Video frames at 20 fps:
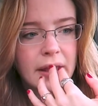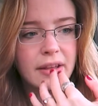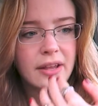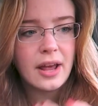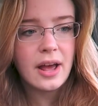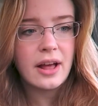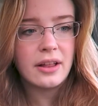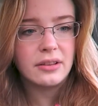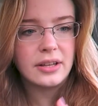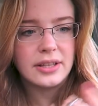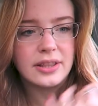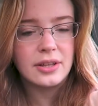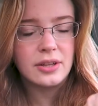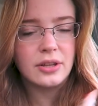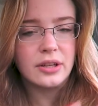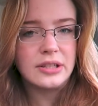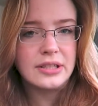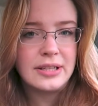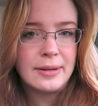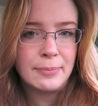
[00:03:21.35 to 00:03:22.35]
Yeah, like
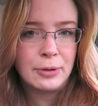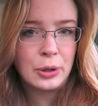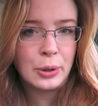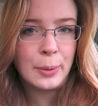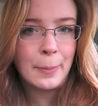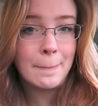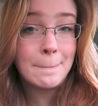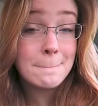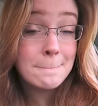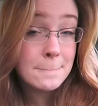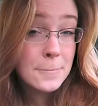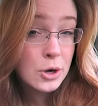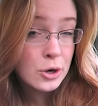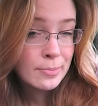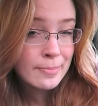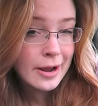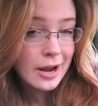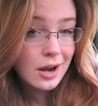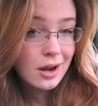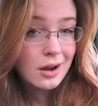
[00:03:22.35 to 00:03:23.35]
the typical
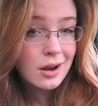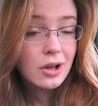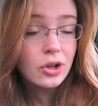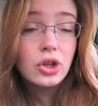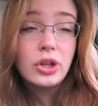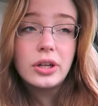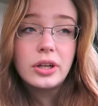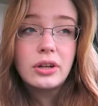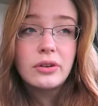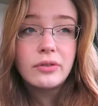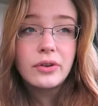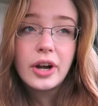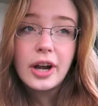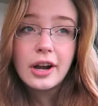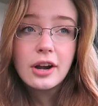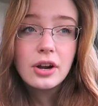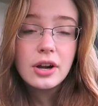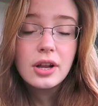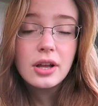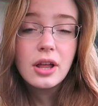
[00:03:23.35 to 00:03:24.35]
mermaid look for
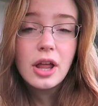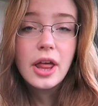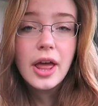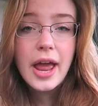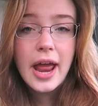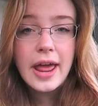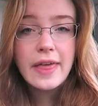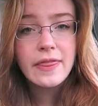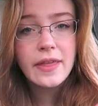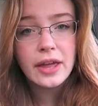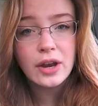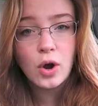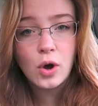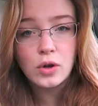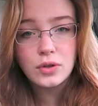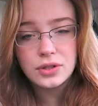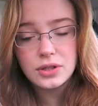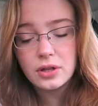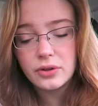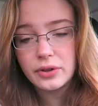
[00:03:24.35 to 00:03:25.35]
Ariel, and then
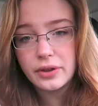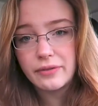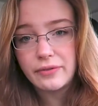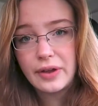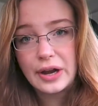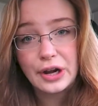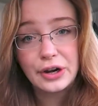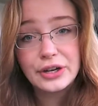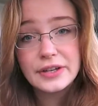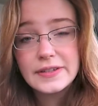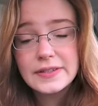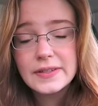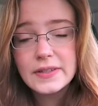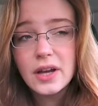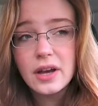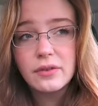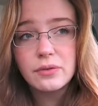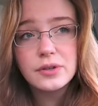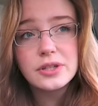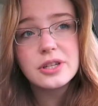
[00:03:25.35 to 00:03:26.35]
also the fairy
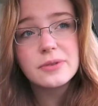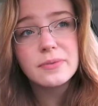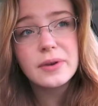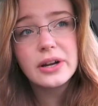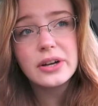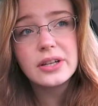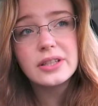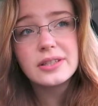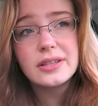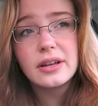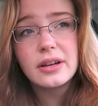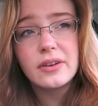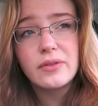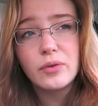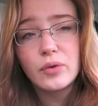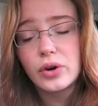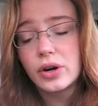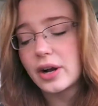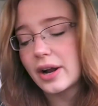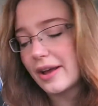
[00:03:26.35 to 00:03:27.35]
stuff, which I'm very excited
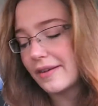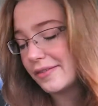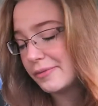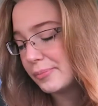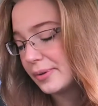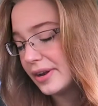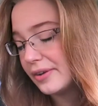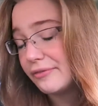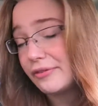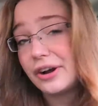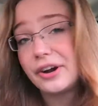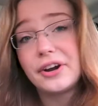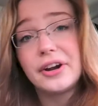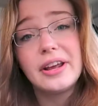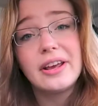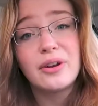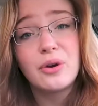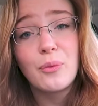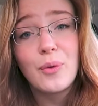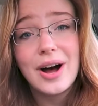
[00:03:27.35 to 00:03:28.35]
for. I haven't been a
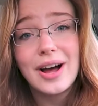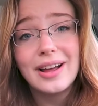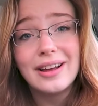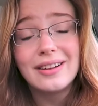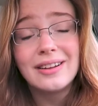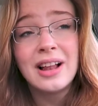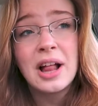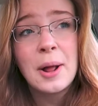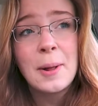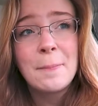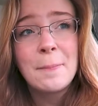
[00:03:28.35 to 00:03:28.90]
fairy in a while.